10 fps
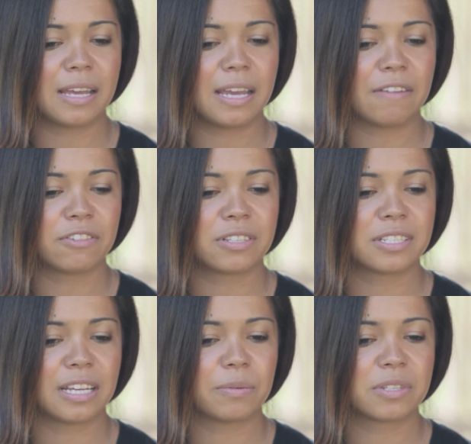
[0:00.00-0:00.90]
ever
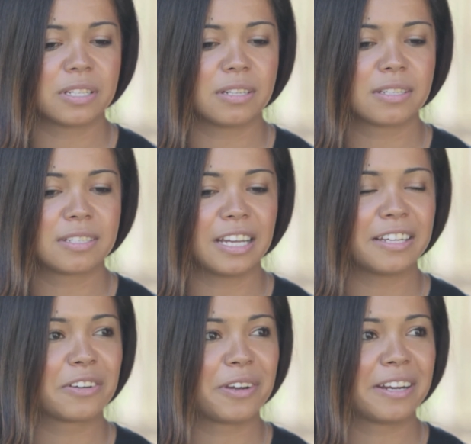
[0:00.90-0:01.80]
since I was in
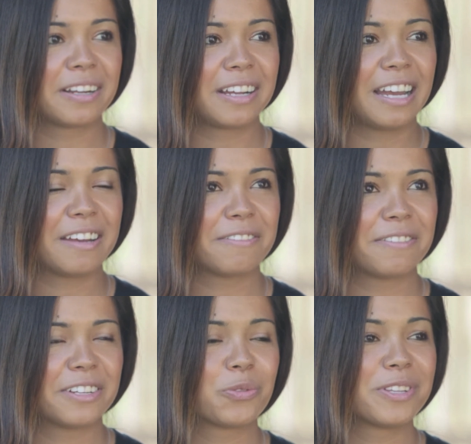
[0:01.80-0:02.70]
second grade, I have
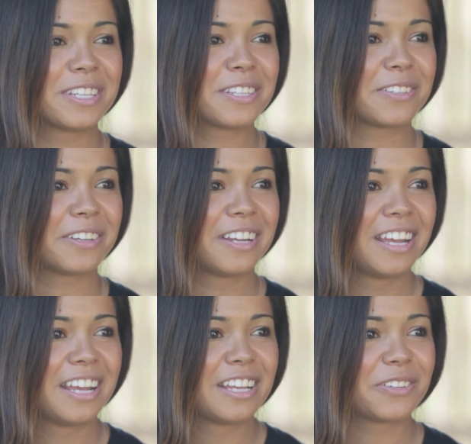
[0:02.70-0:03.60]
a twin sister.
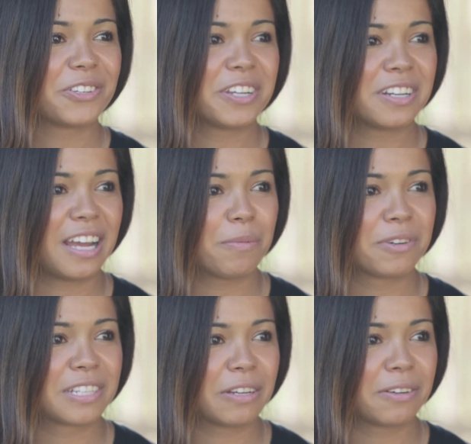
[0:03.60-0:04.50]
So she and I
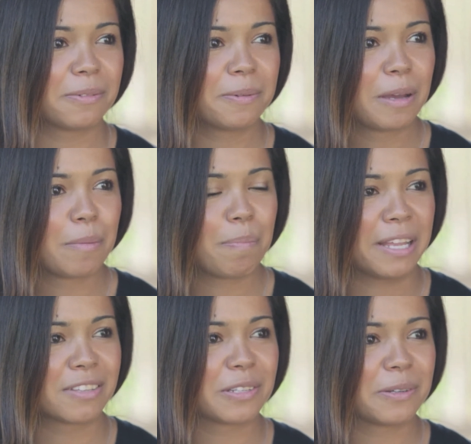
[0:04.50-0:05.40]
would sell
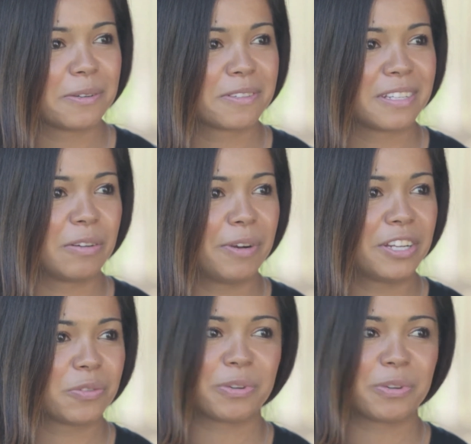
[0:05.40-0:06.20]
pencils and erasers,